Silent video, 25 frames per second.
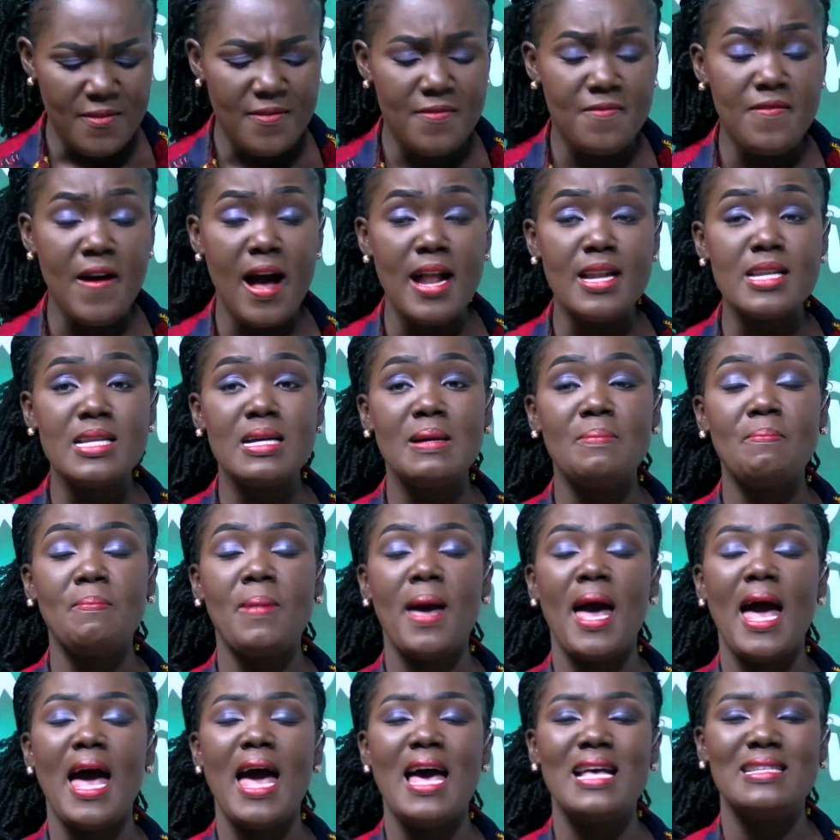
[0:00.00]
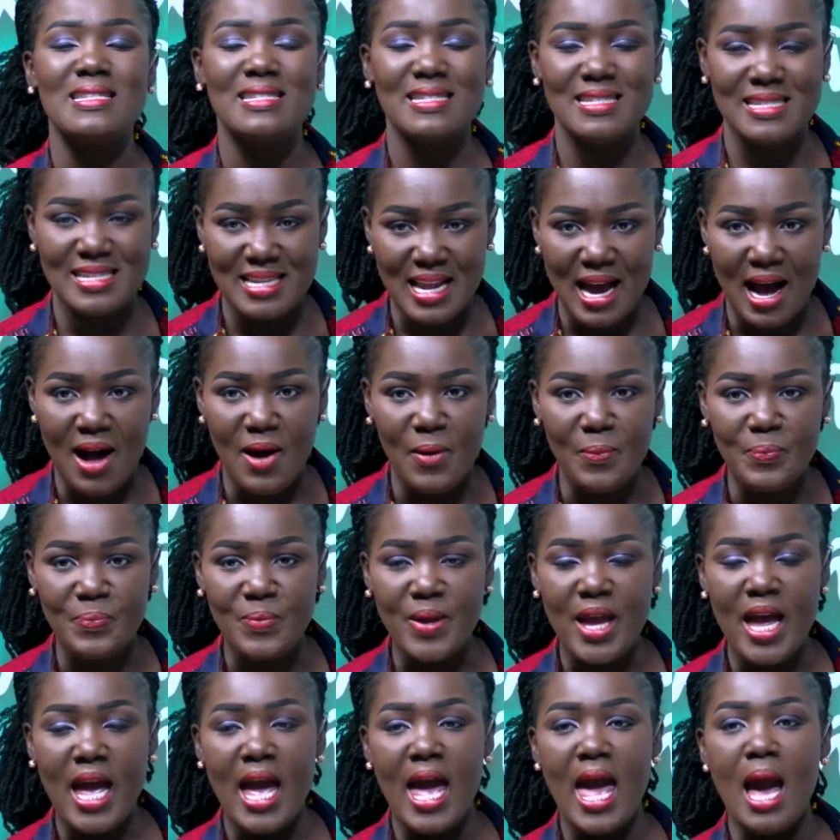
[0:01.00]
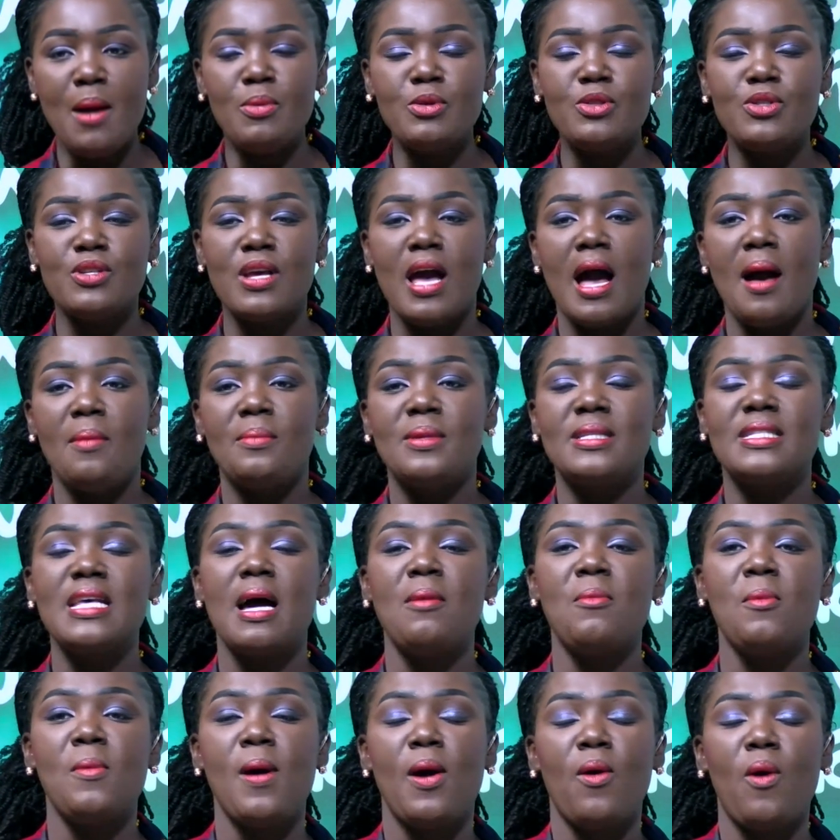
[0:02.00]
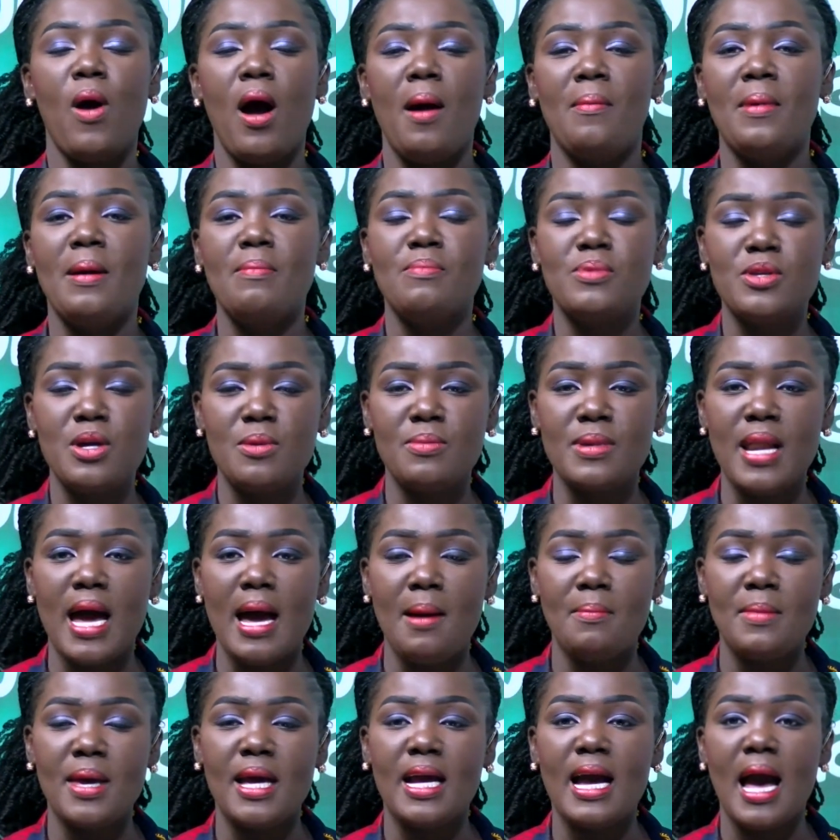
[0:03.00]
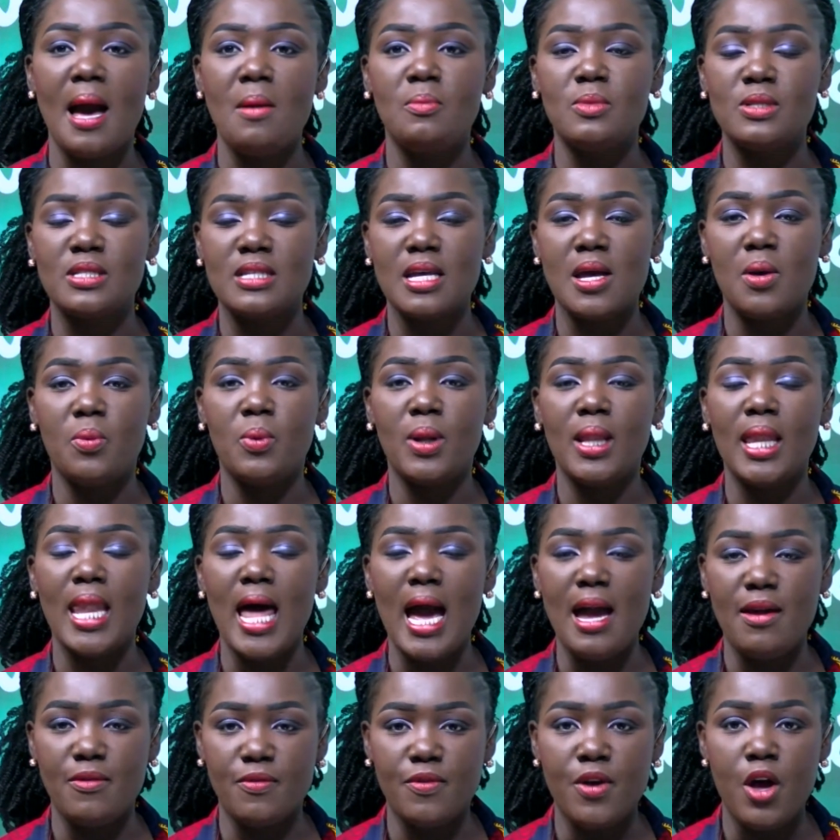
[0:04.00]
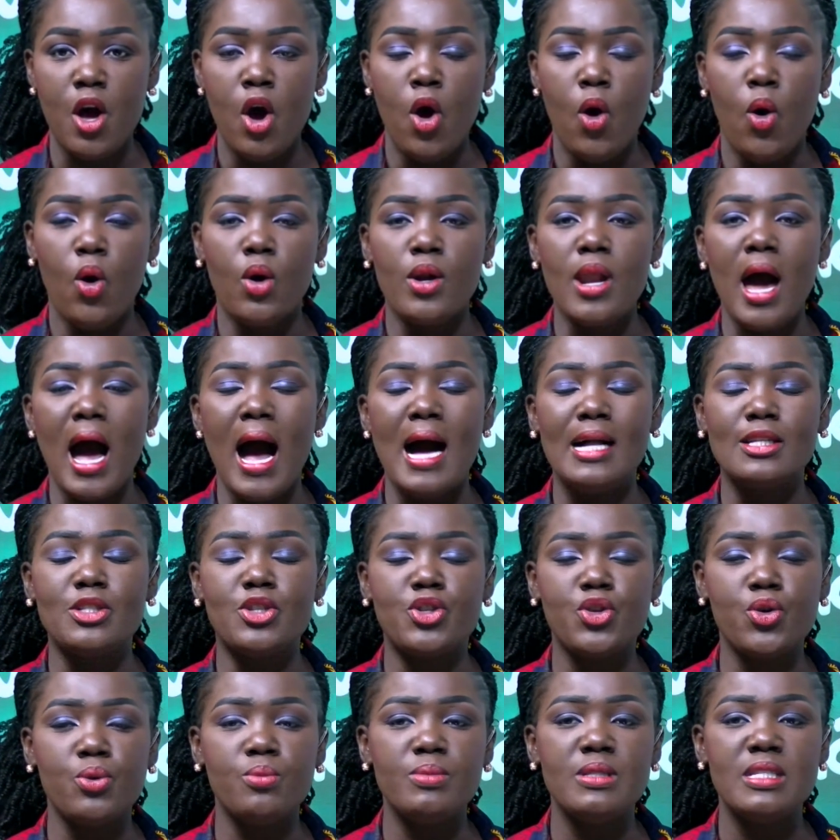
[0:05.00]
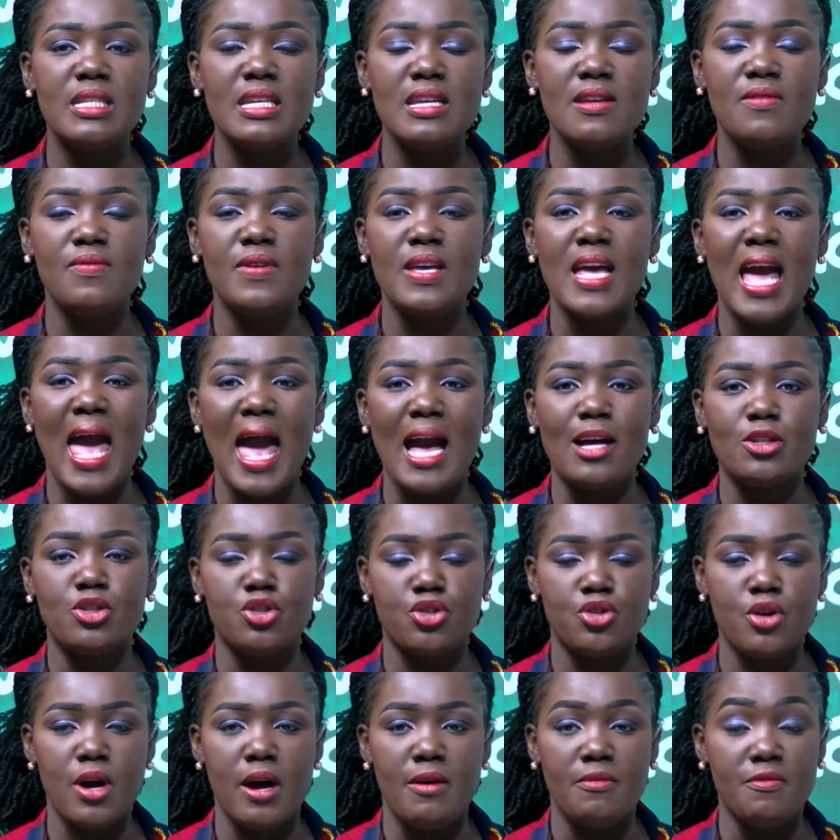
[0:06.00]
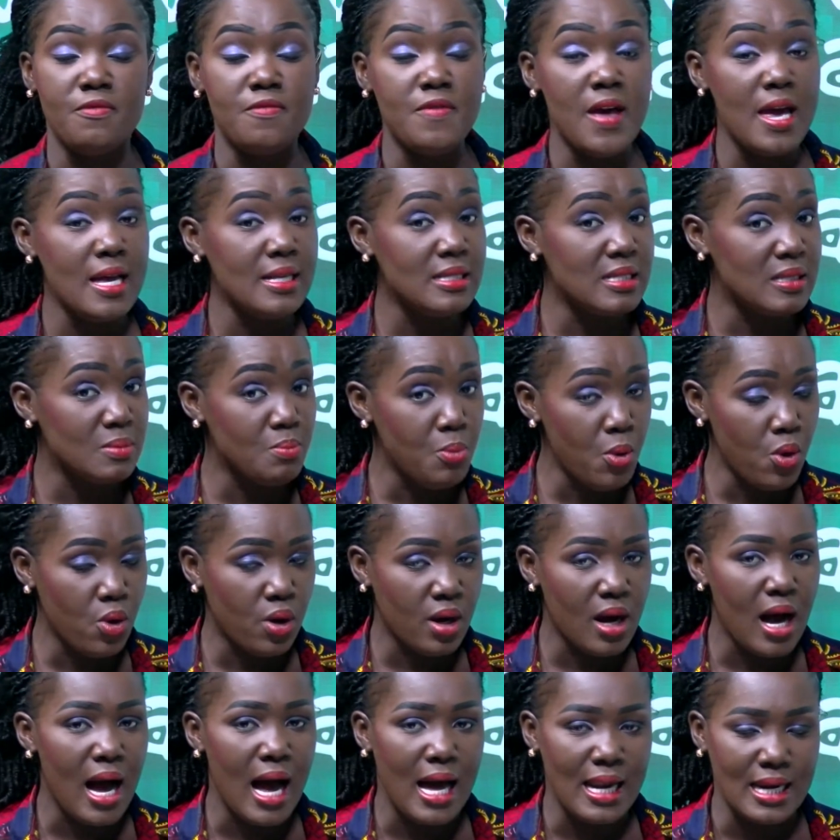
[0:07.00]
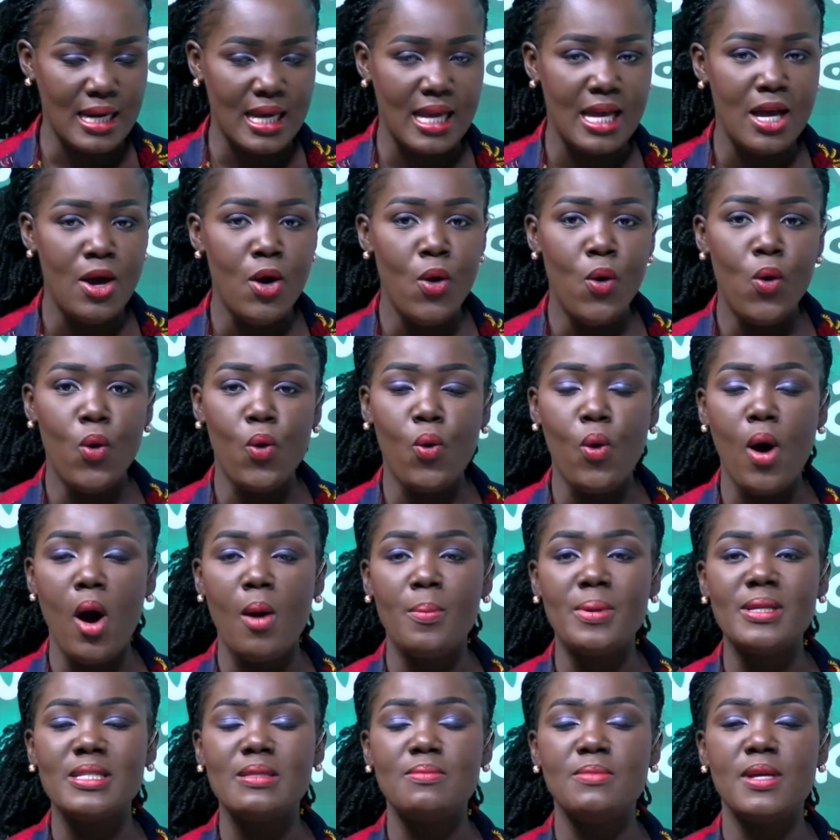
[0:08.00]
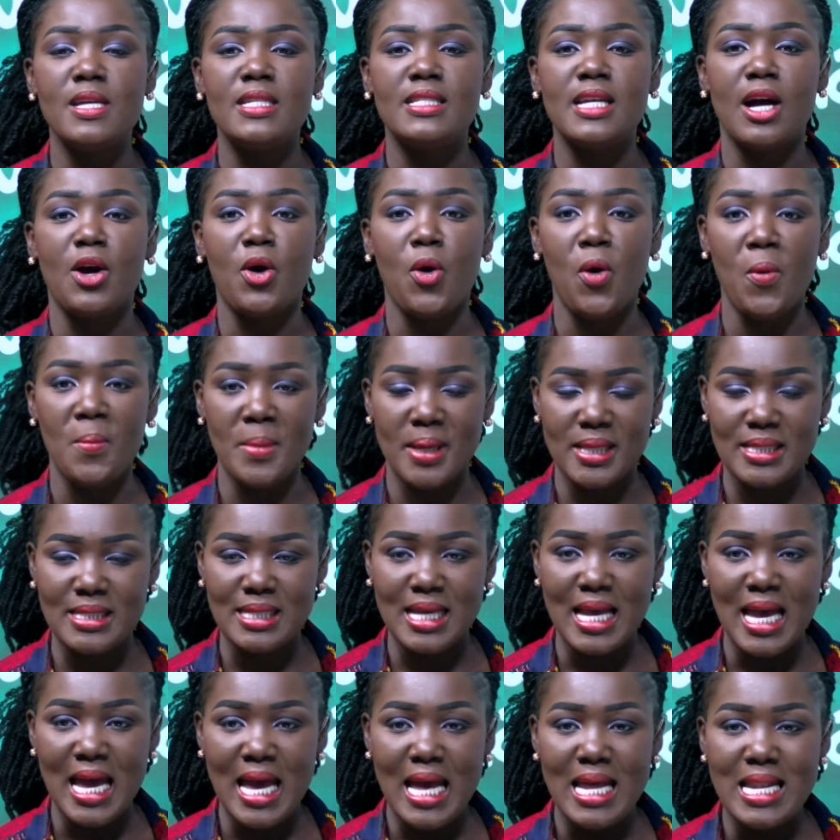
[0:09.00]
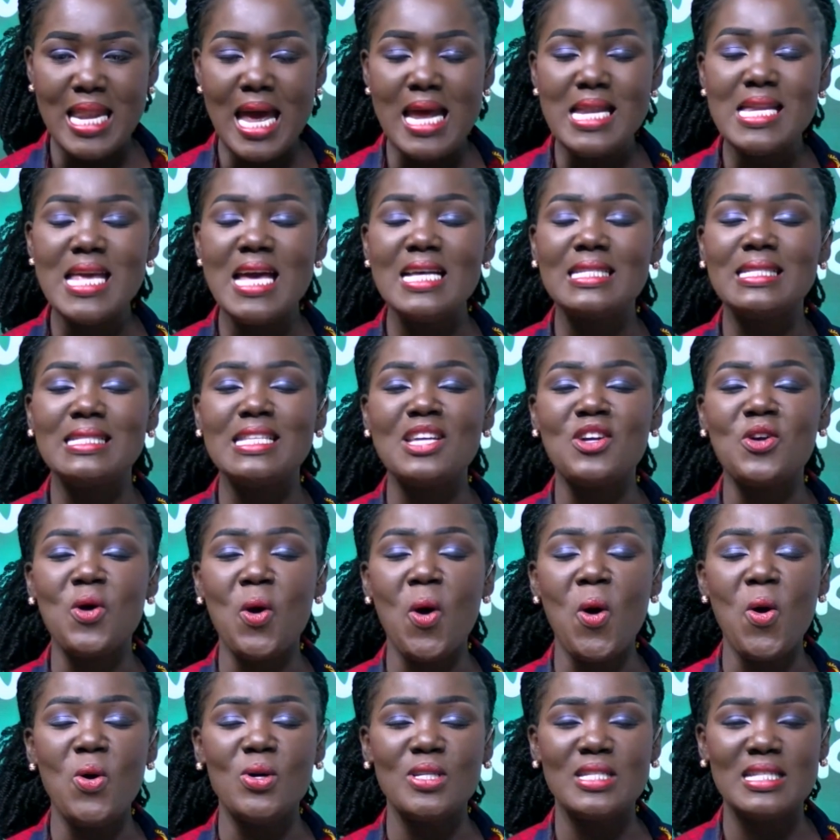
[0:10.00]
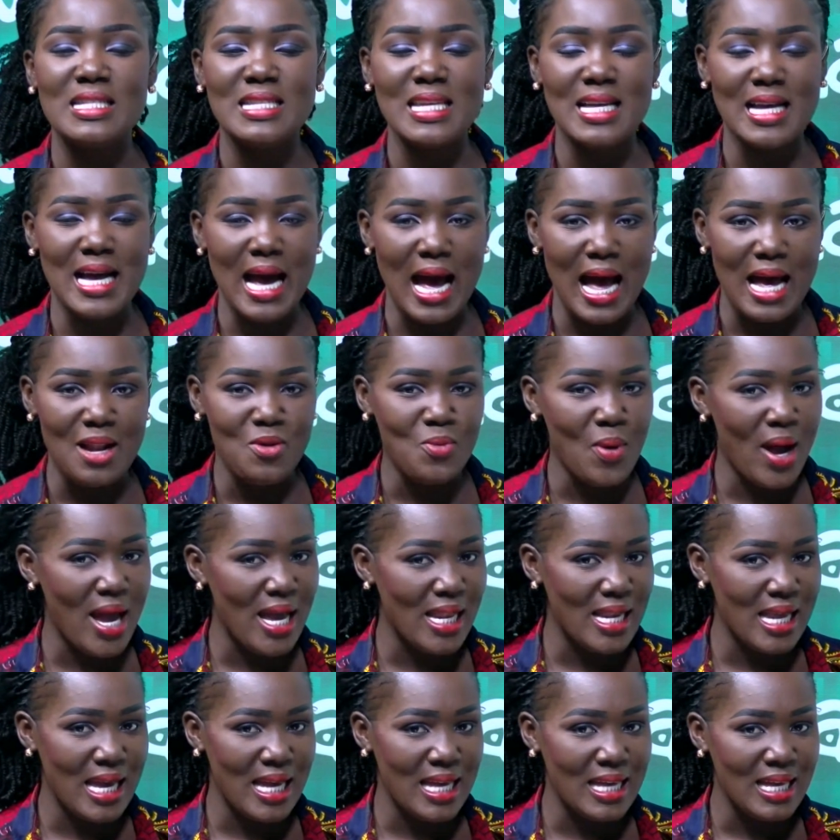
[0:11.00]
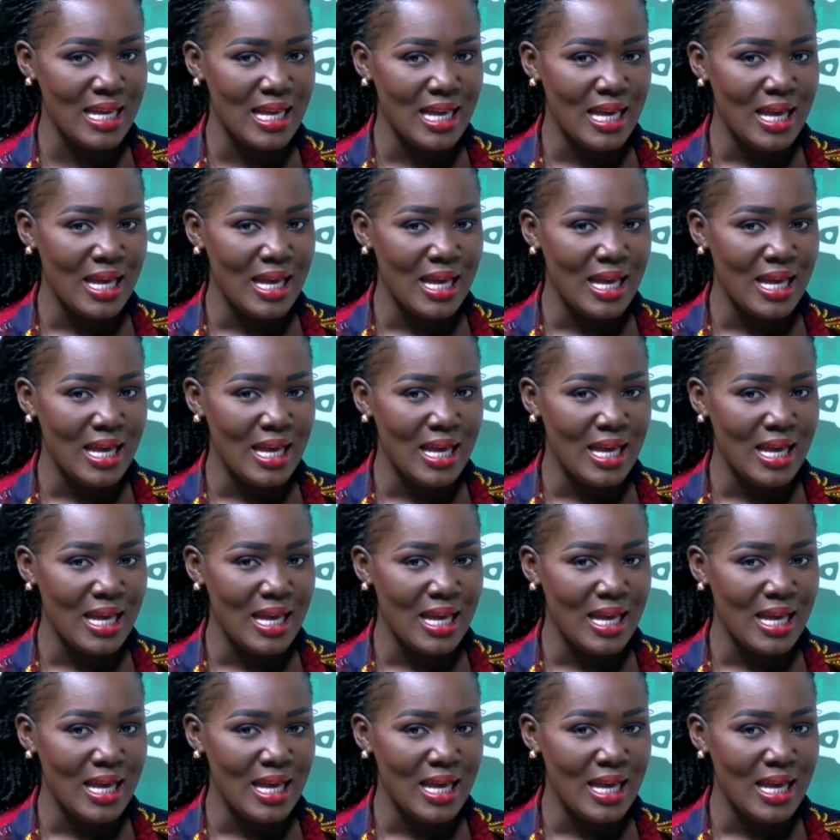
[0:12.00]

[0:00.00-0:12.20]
Fun personal. Ebusia, Miss Hamma Kwaba, Biom, not make I must say, we're live on Adom TV Extra, Facebook, Anne, or Kwabit major comment. Nenye, Siko, Sika, why are they?